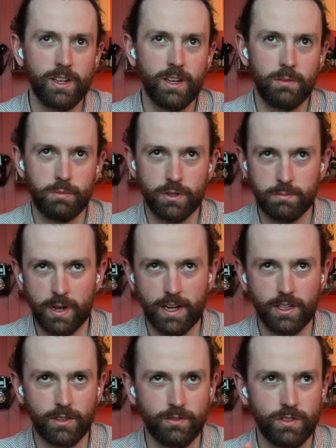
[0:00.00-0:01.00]
and
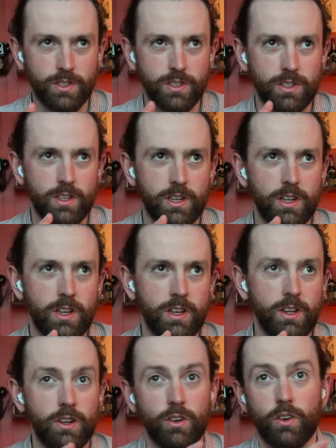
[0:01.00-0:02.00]
perspectives,
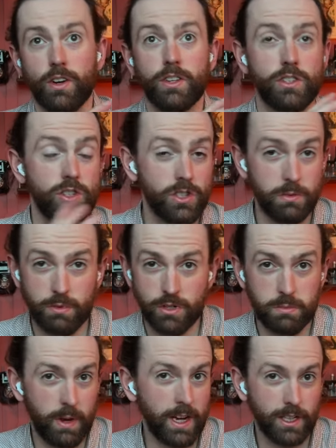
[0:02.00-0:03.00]
or it is just a
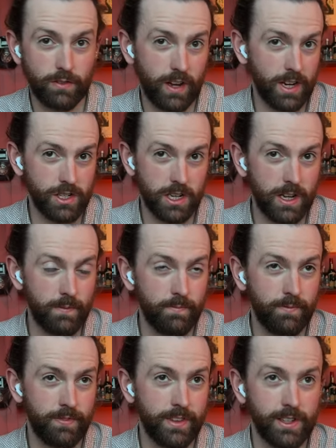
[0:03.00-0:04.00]
perspective actually.
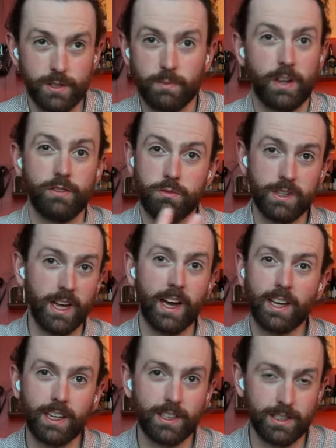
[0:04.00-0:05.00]
Sometimes we take
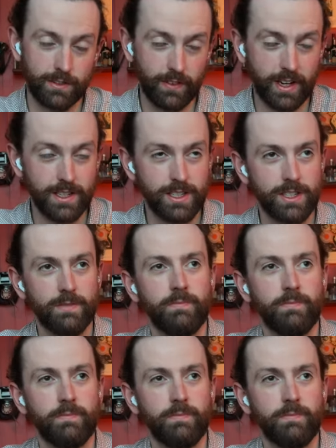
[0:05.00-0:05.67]
it as advice,